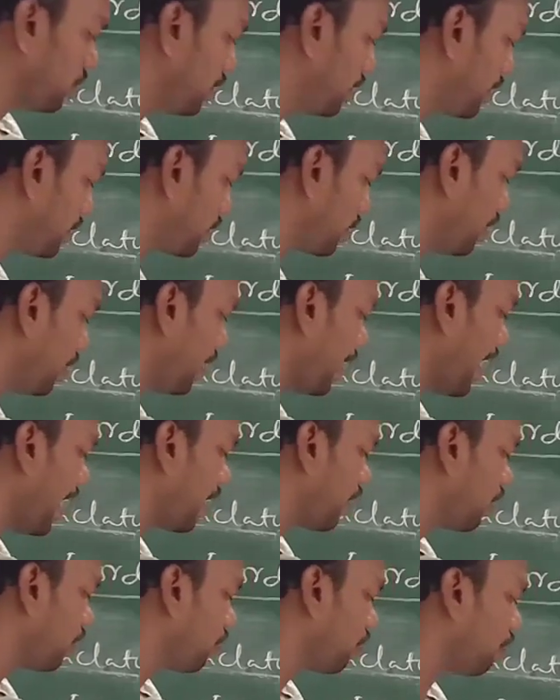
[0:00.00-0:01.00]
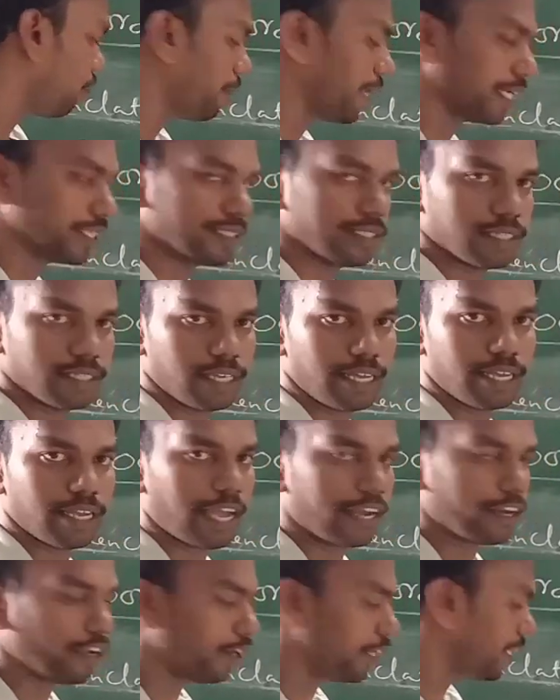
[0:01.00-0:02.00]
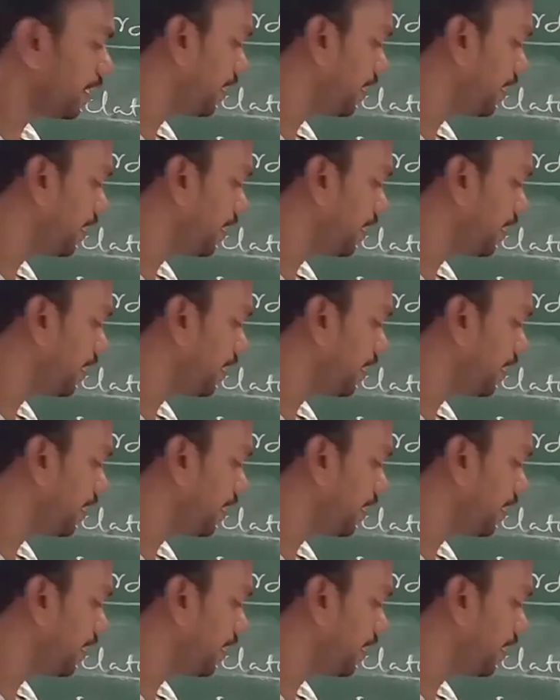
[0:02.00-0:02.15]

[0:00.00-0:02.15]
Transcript: this is anionic complex, anionic